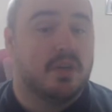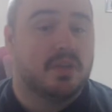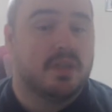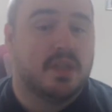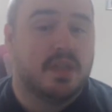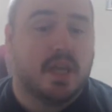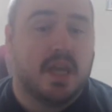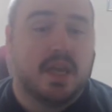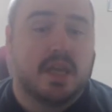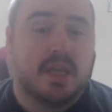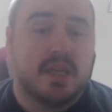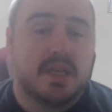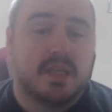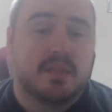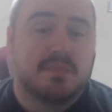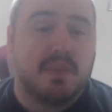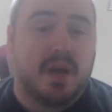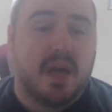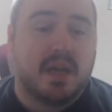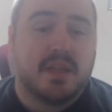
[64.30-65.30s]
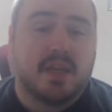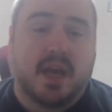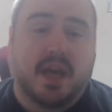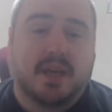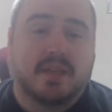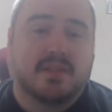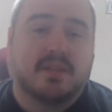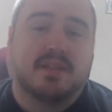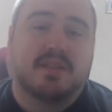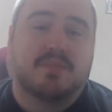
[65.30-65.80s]
today's
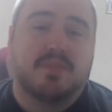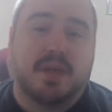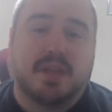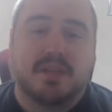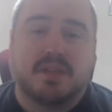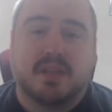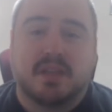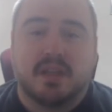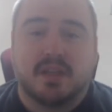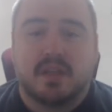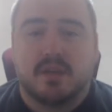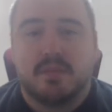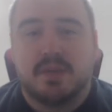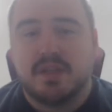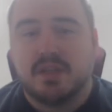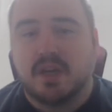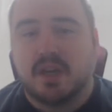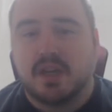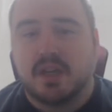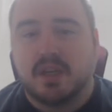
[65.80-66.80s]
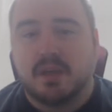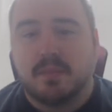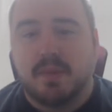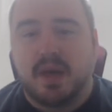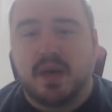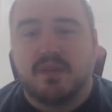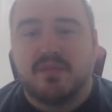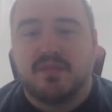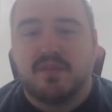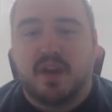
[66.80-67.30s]
podcast is basically going to be talking
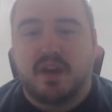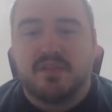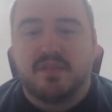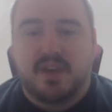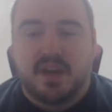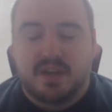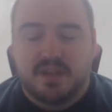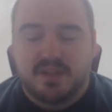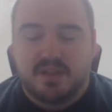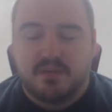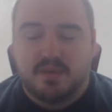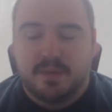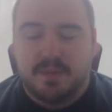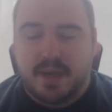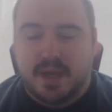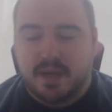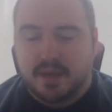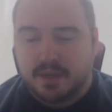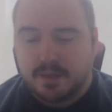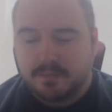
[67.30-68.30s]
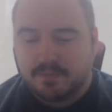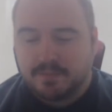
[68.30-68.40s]
about Final Fantasy Remake.